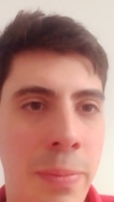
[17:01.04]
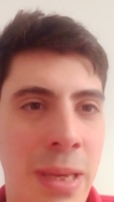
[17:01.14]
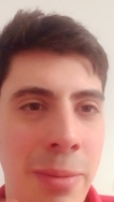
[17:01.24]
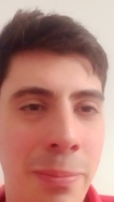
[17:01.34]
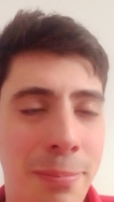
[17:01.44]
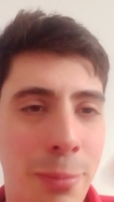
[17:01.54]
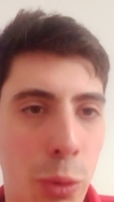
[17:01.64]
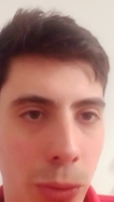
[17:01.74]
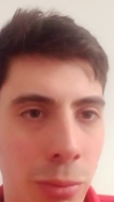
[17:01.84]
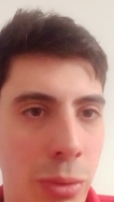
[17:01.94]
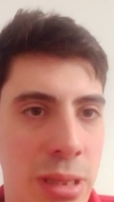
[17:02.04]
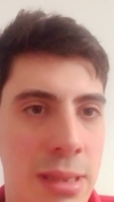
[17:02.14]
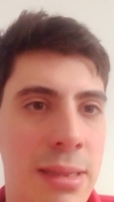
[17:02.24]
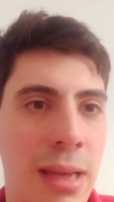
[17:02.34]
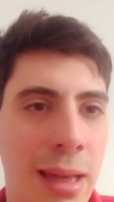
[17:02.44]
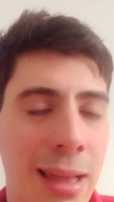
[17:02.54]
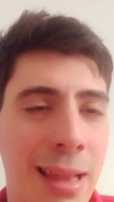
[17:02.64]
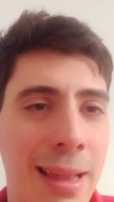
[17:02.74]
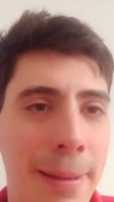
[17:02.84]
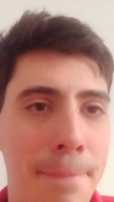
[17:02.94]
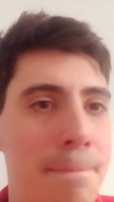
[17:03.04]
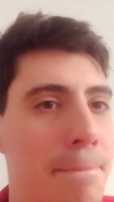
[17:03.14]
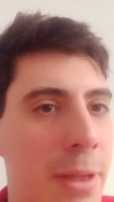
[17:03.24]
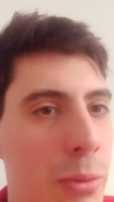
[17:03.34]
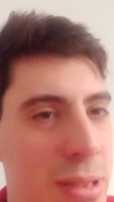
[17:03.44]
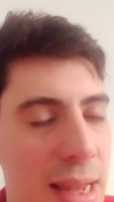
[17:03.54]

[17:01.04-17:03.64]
people with um, with